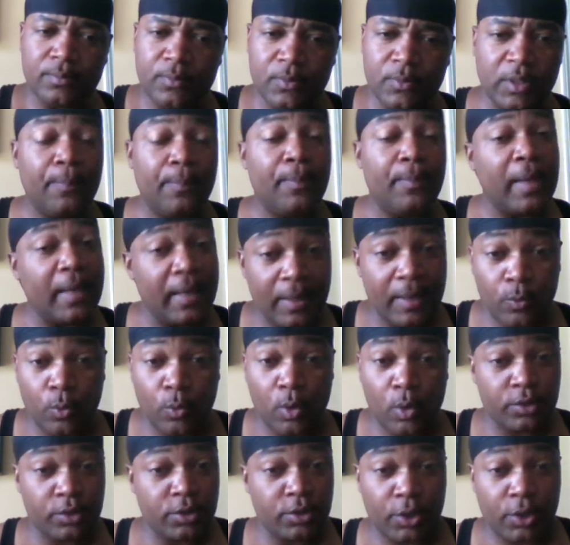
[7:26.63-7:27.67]
The man
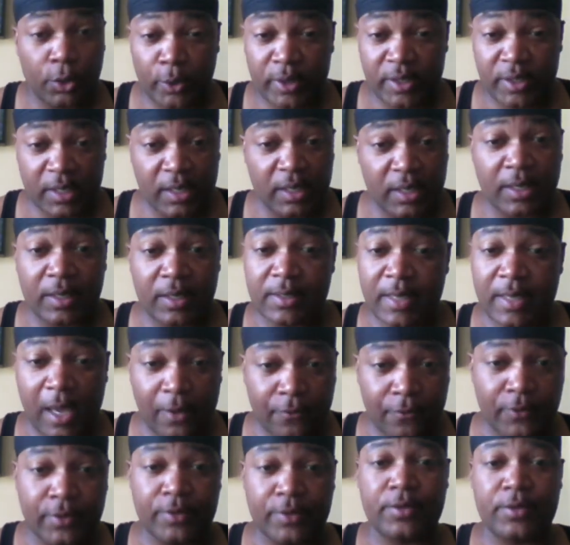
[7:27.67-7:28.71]
wants to critique his
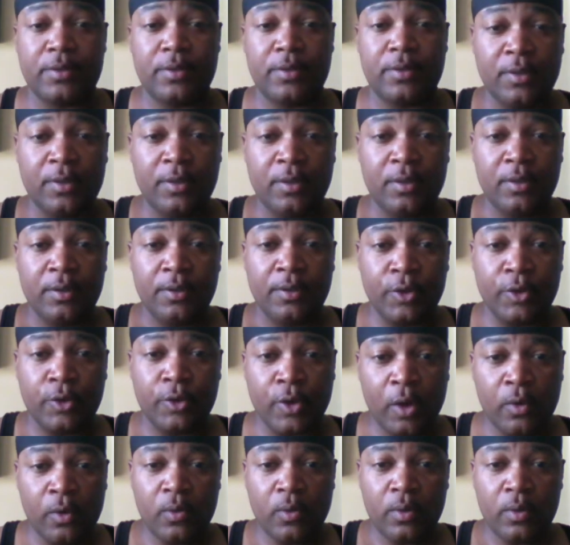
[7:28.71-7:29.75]
efforts.
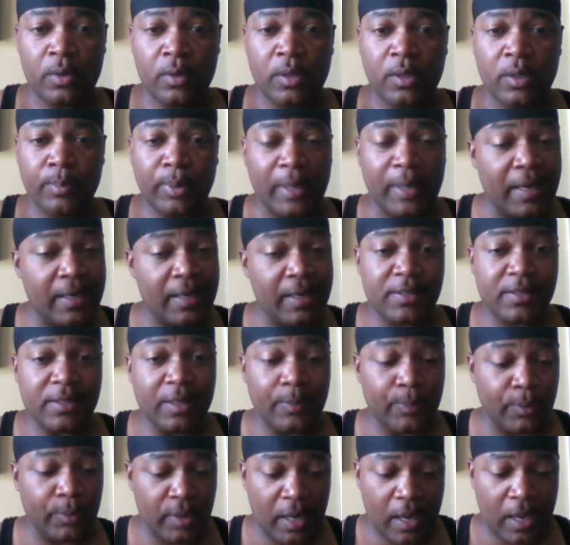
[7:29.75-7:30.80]
You know, plain and
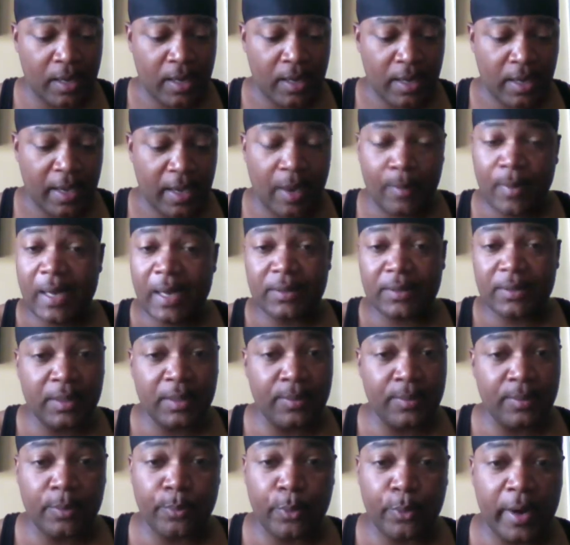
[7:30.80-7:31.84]
simple. Now, am I a
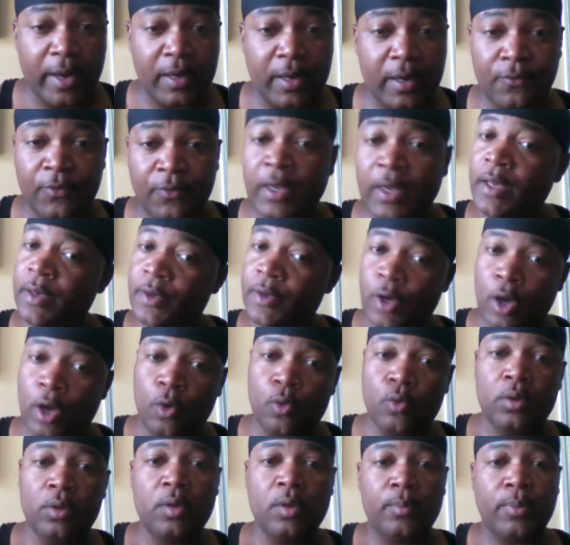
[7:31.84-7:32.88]
Timothy Bradley fan?
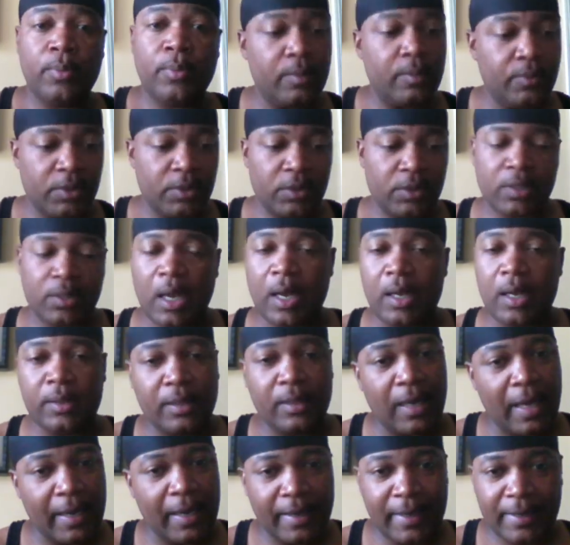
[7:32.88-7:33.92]
No, but I'm just calling
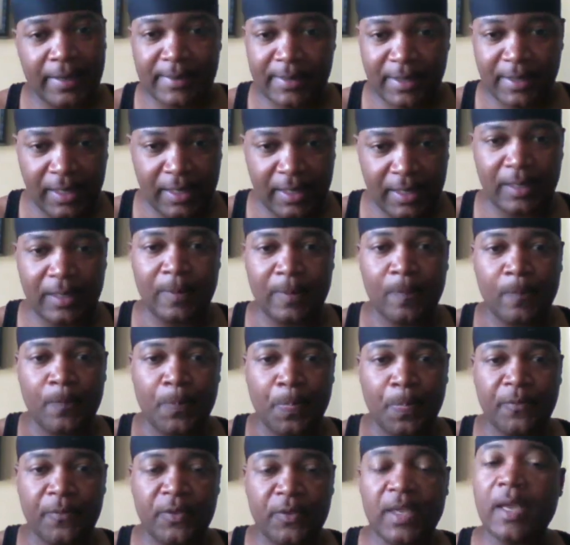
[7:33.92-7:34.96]
it like I see it.
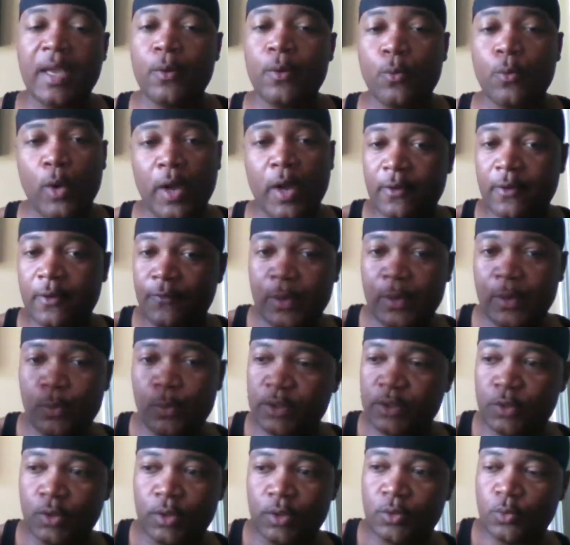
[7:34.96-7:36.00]
Same way if it
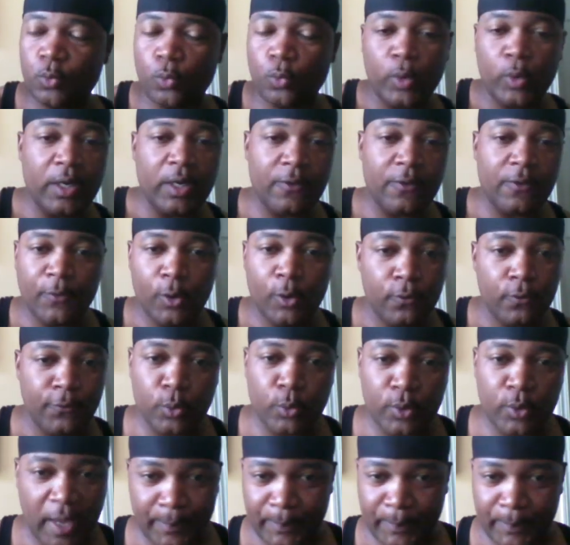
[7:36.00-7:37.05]
was Willie
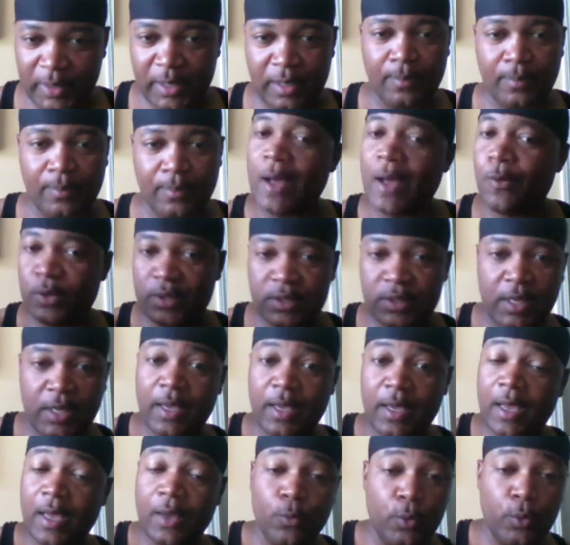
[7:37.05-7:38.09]
Fufu that beat him, I would
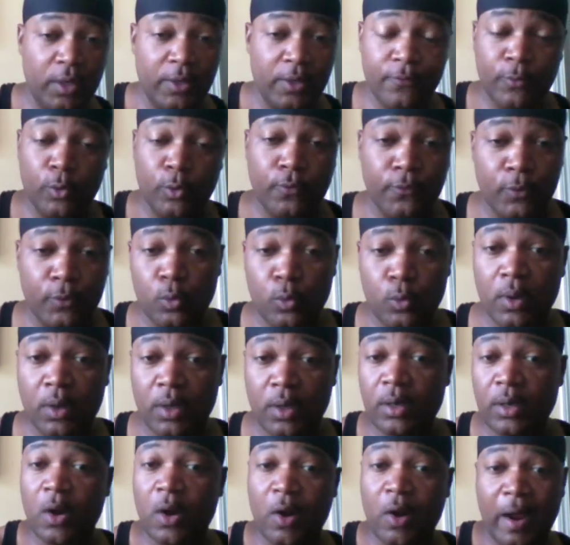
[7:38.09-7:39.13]
say, hey, Willie Fufu
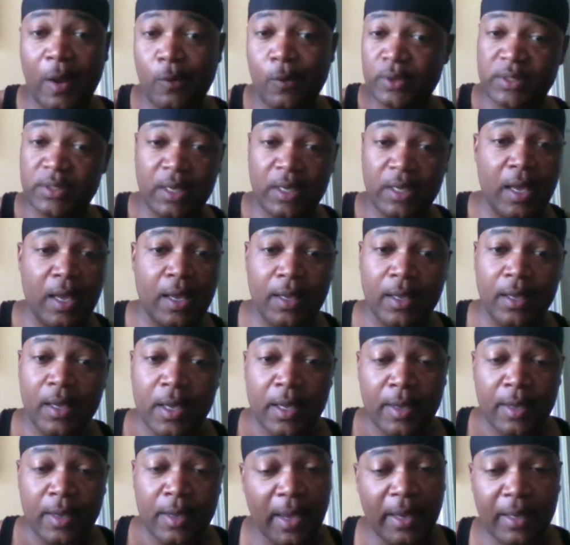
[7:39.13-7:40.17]
won, or I would say,
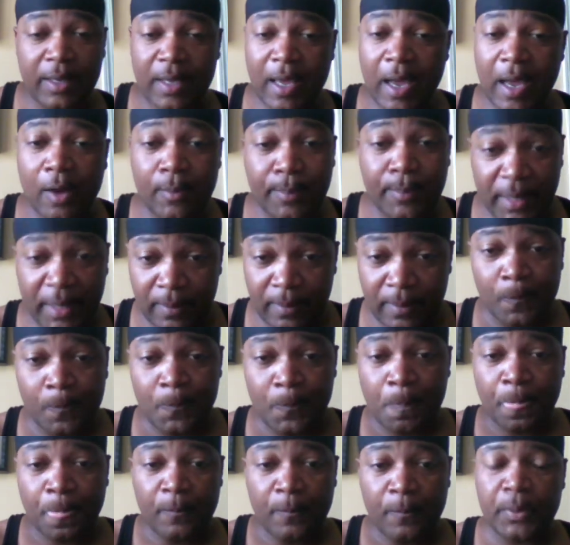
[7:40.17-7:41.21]
hey, Pacquiao beat him.
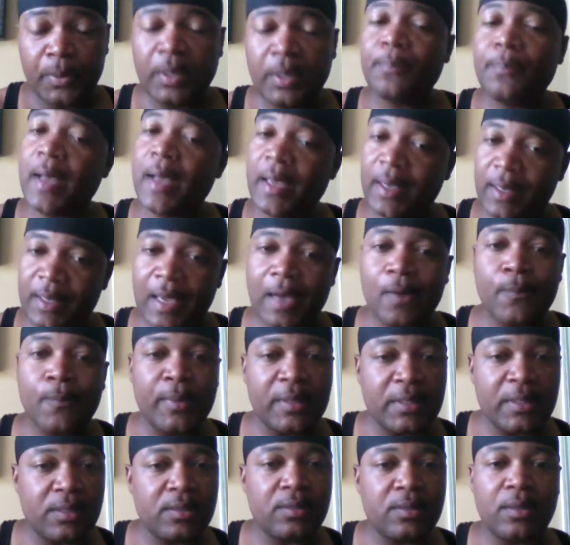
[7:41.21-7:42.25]
But Pacquiao
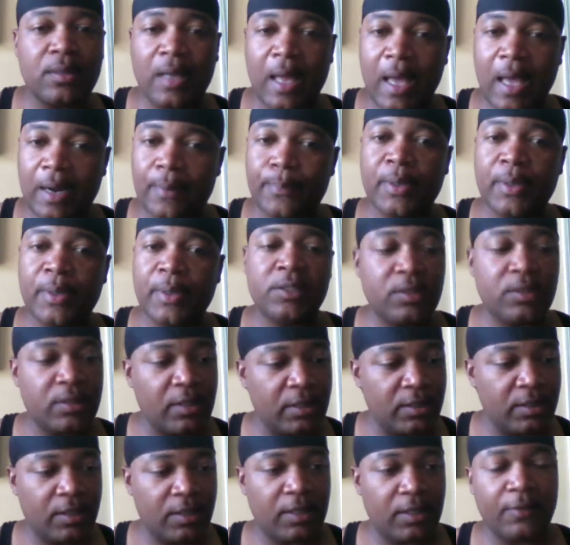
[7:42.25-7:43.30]
misses a lot of punches
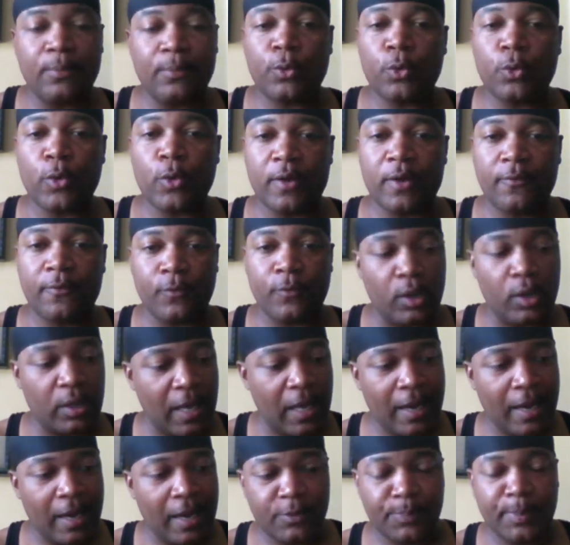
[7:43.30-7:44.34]
that they give him credit for. A
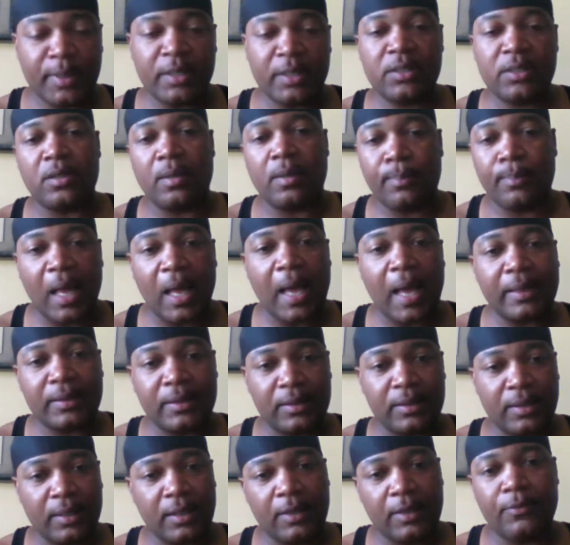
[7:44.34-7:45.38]
lot of the punches are blocked
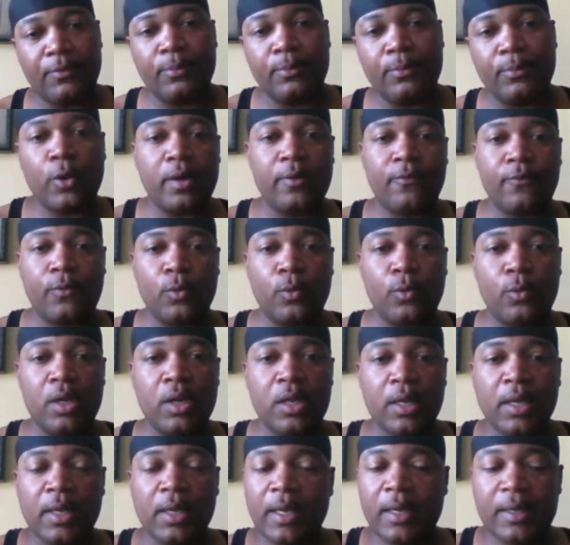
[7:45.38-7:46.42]
that they give him credit for.
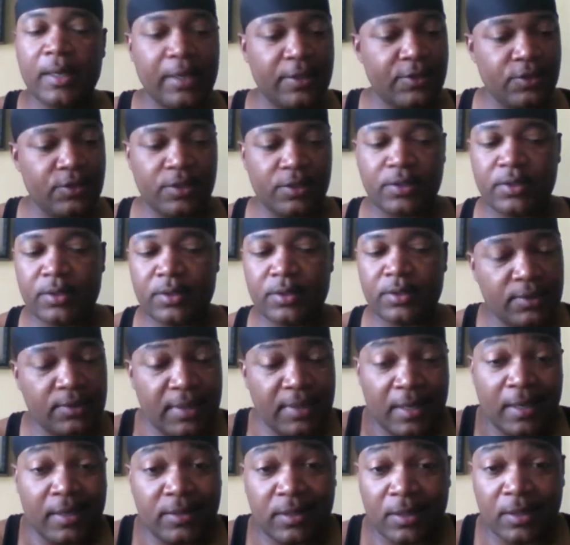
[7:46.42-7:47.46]
And that's just
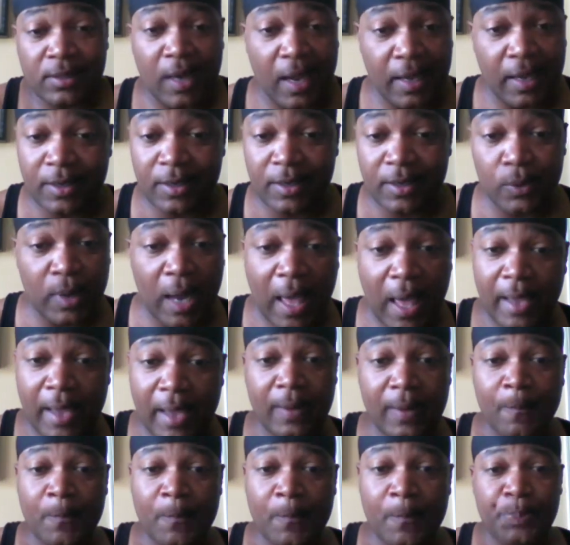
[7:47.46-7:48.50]
things that I don't like.
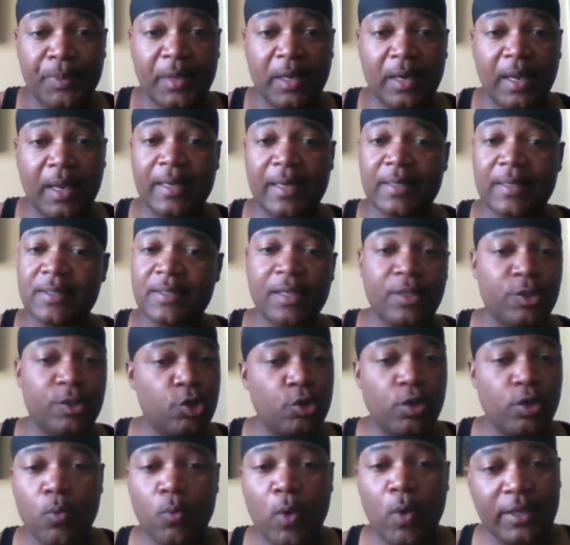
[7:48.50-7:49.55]
Like I said,
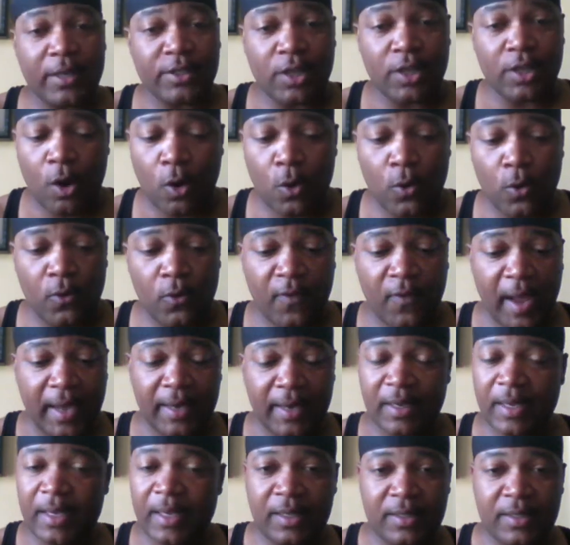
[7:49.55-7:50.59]
you can watch the whole
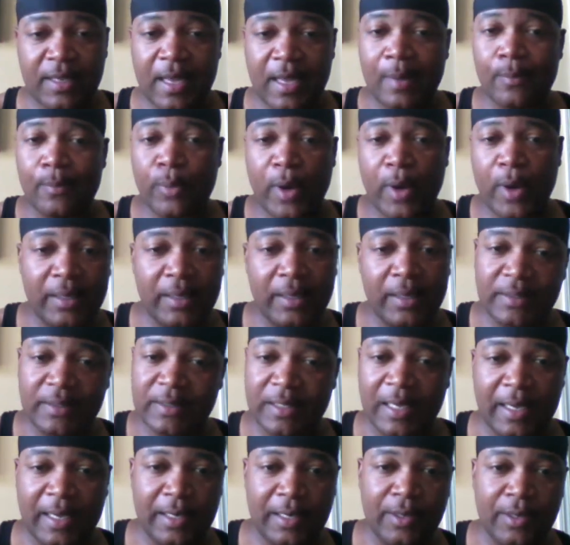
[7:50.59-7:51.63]
fight. Anytime Bradley's
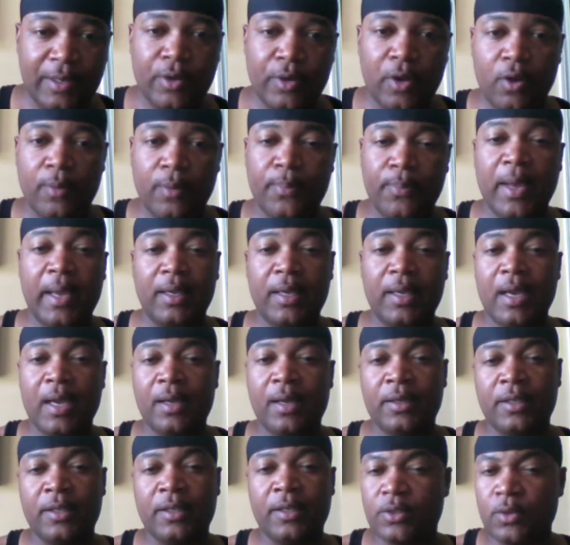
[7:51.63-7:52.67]
landing on
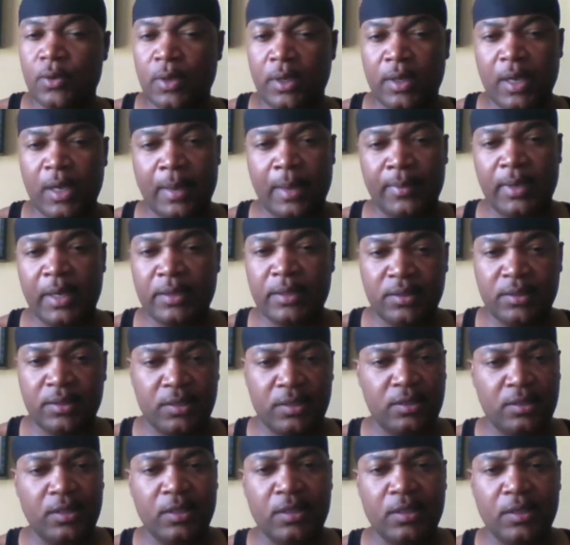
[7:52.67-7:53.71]
Pacquiao and he's throwing combinations,
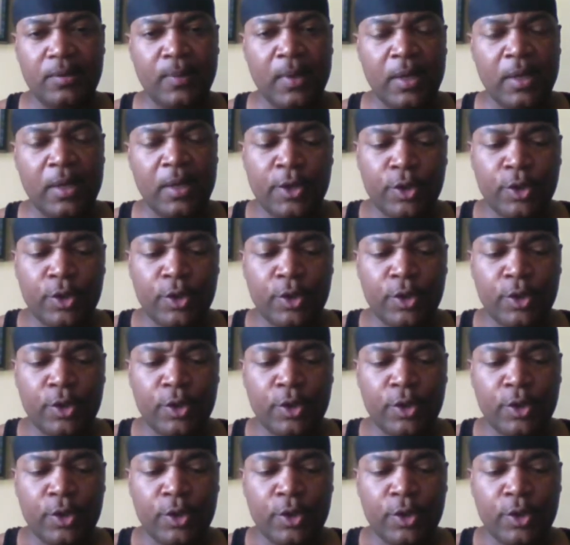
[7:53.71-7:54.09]
he's hitting him,